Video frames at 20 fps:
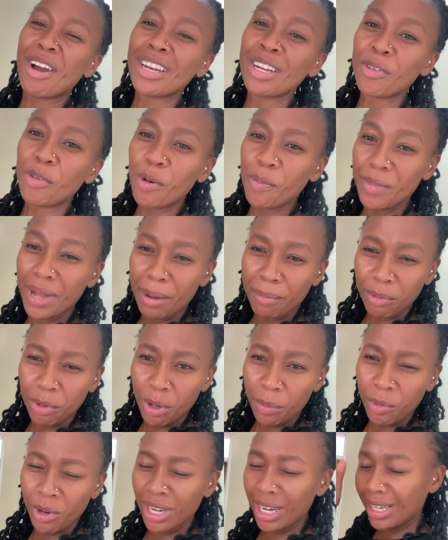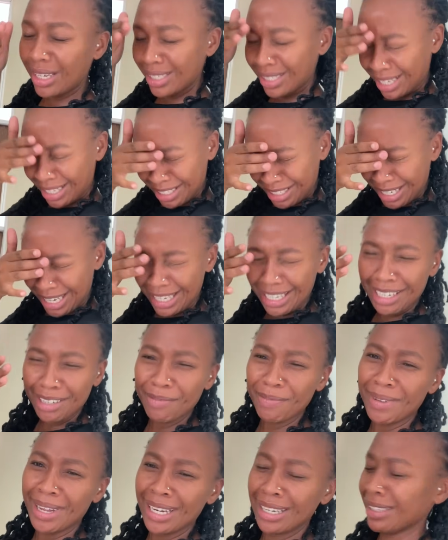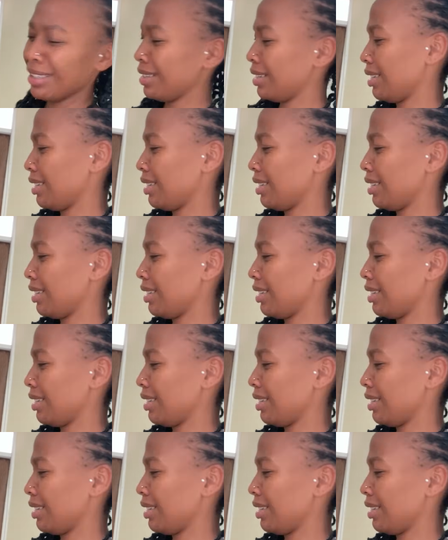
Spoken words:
Ni ngumi ya mdomo, ladies and gentlemen.